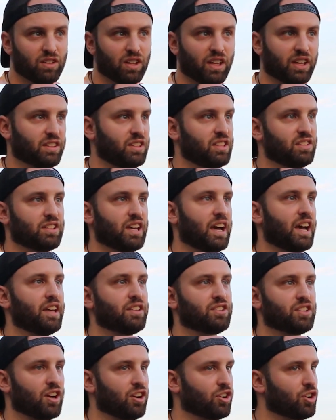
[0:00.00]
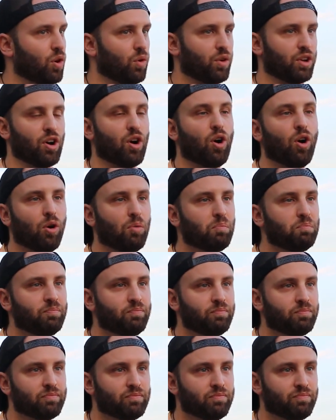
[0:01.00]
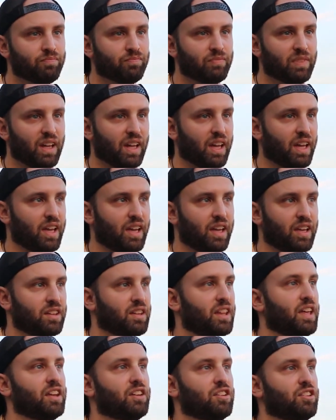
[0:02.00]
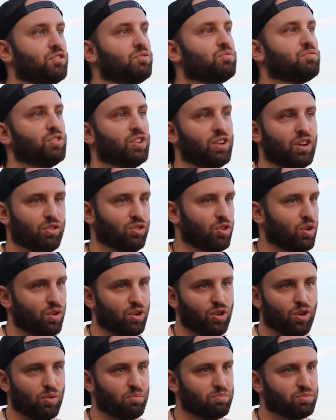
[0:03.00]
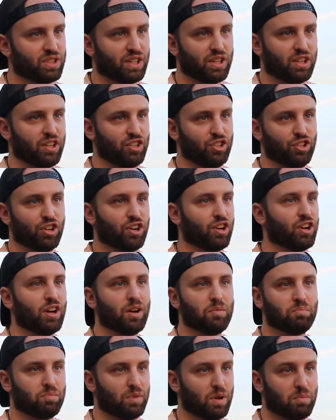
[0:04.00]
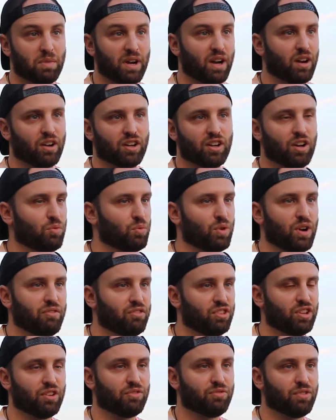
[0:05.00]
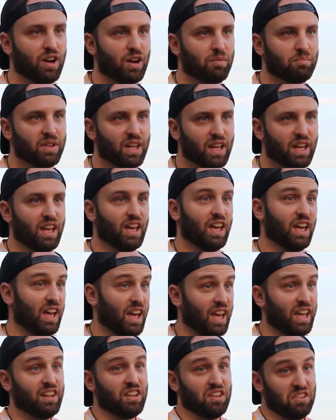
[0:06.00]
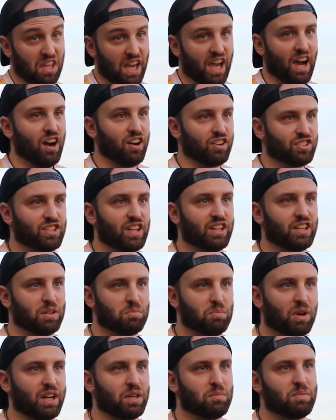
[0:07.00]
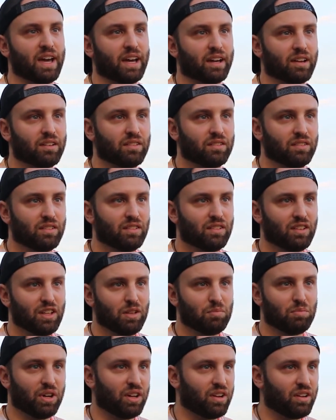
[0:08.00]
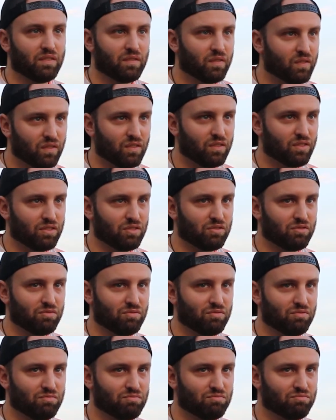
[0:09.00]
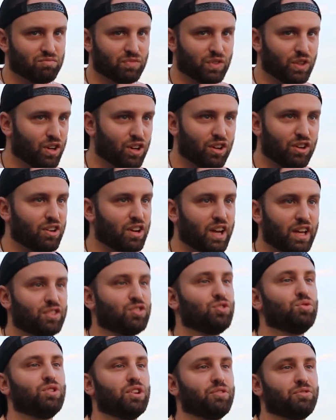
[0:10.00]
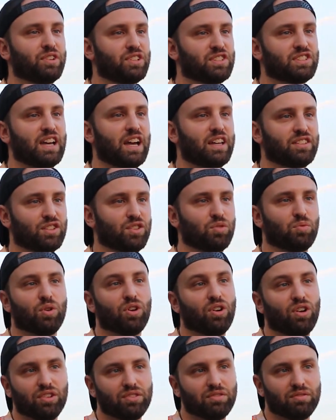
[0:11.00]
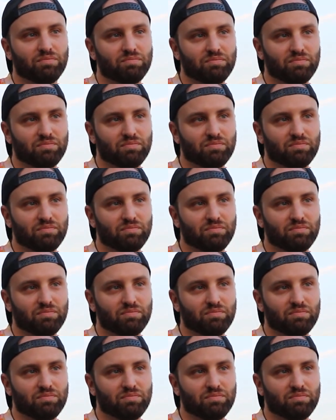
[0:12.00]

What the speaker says: Like, these guys are going home and then going home to Europe, America, wherever they're from, and they are sending money back. But they're at two different sides of the world.